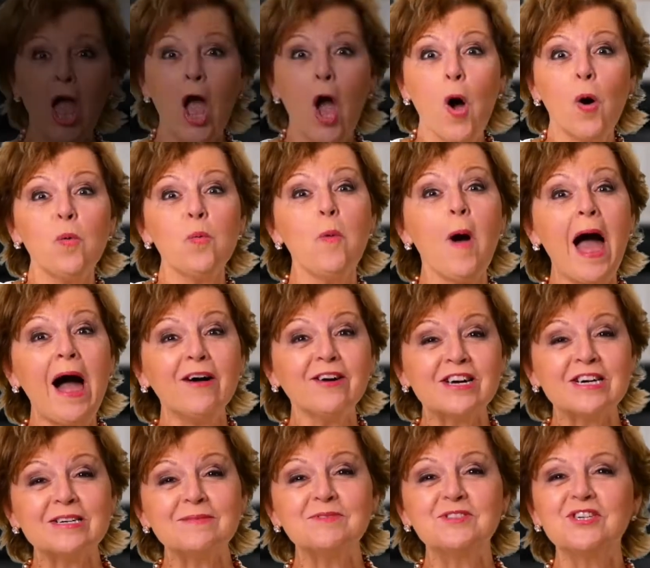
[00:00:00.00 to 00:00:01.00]

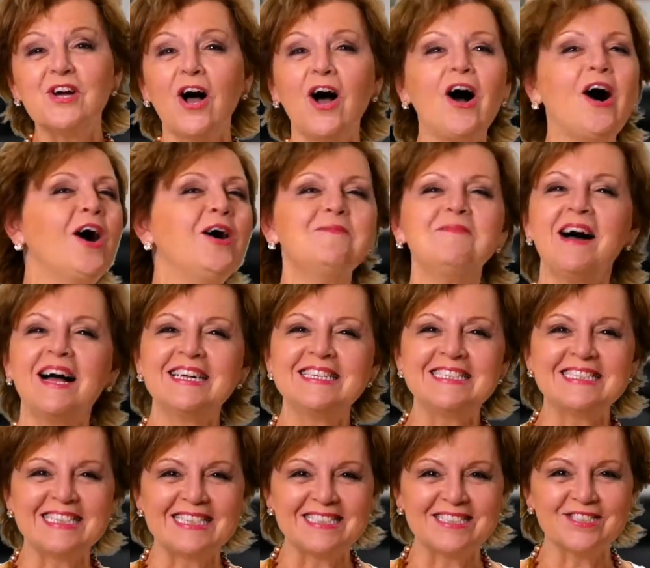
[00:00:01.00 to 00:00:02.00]
Welcome to all my
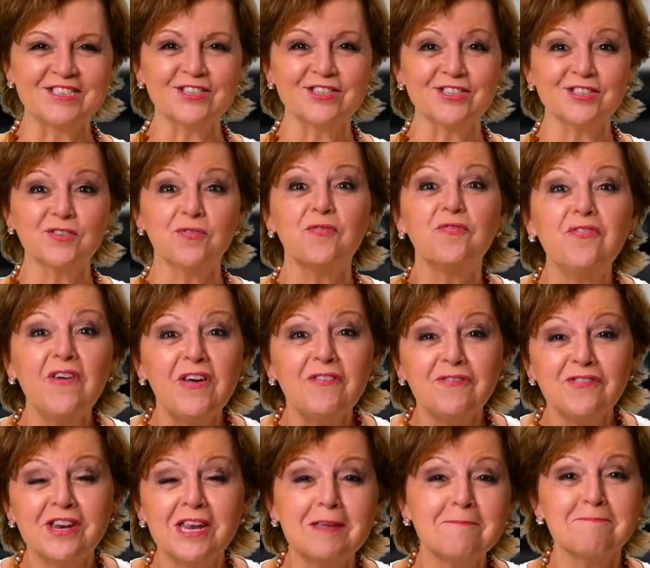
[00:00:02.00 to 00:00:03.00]
sisters
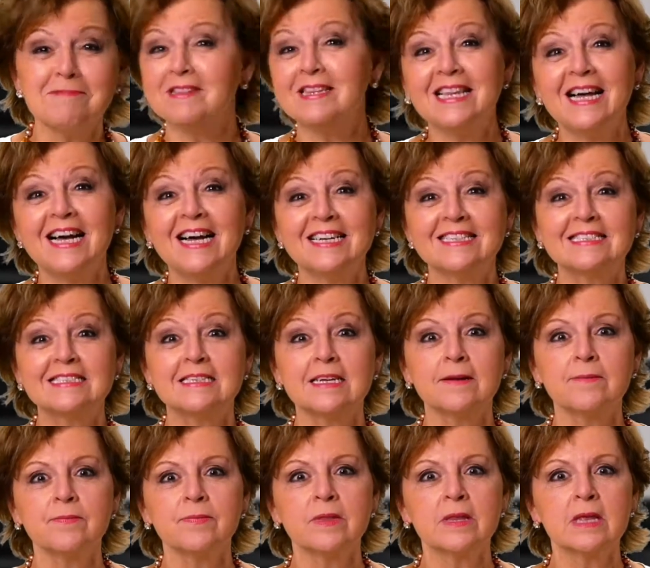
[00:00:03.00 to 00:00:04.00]
50 plus.
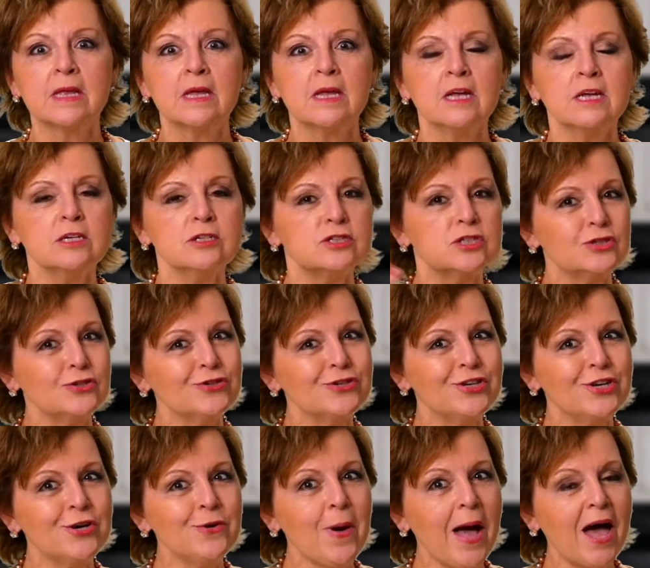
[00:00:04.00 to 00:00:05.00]
Do
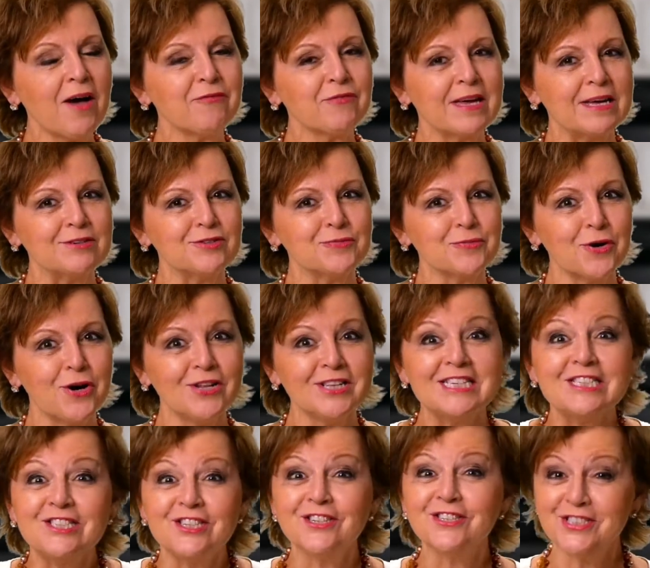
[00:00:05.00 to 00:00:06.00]
you have control
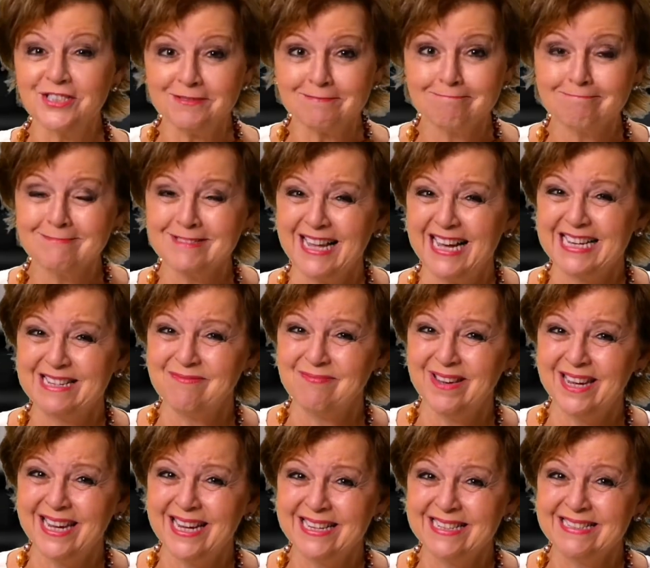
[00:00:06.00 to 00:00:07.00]
issues like
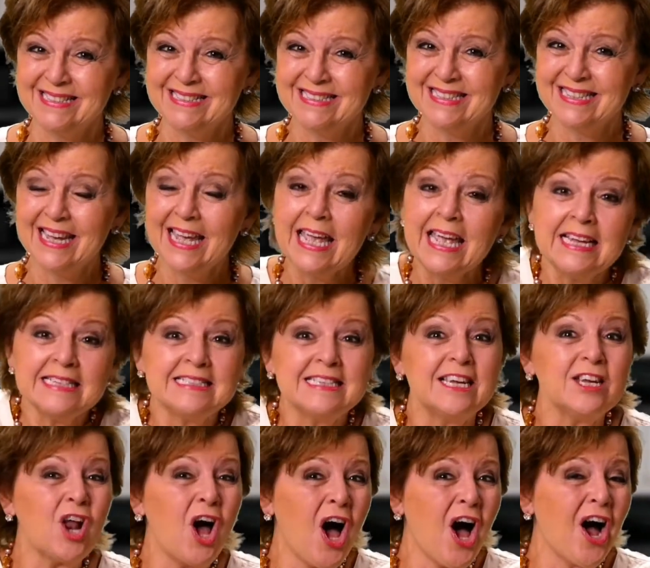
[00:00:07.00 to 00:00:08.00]
me? Is it
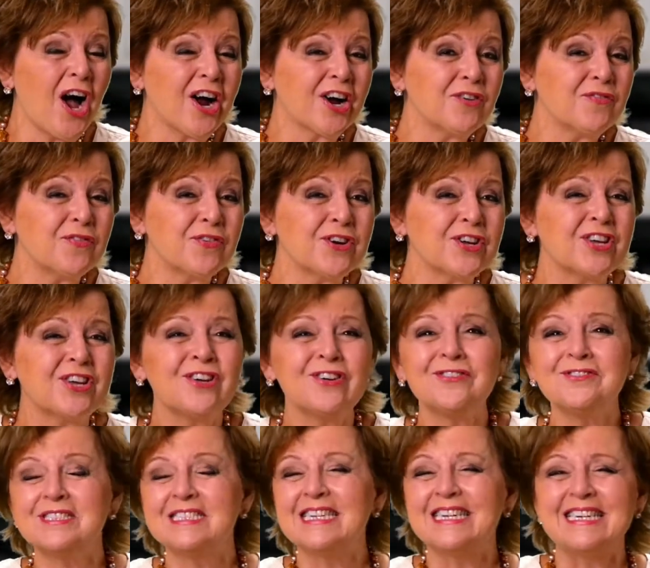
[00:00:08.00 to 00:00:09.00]
hard for you
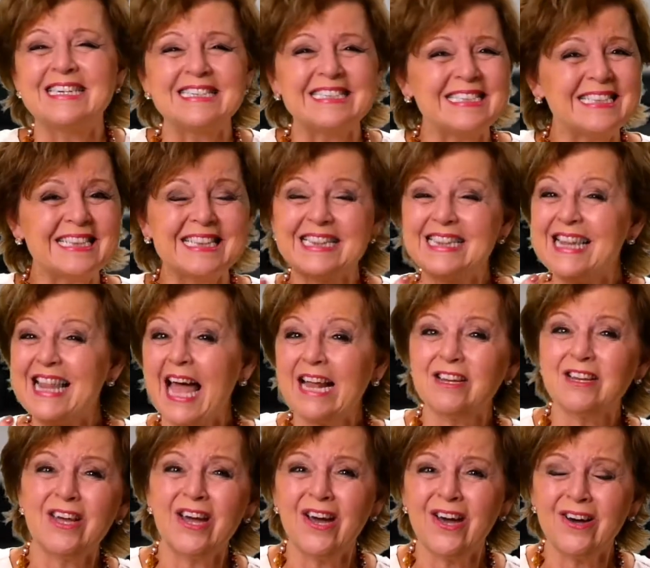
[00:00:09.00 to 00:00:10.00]
to let
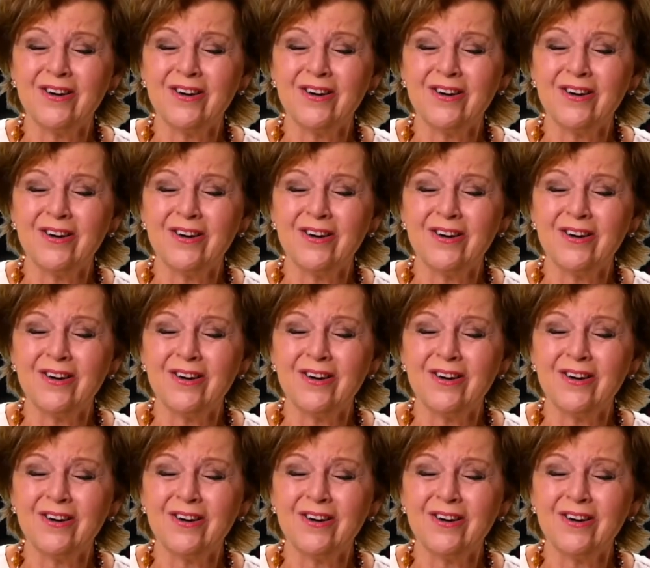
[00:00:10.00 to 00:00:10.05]
go?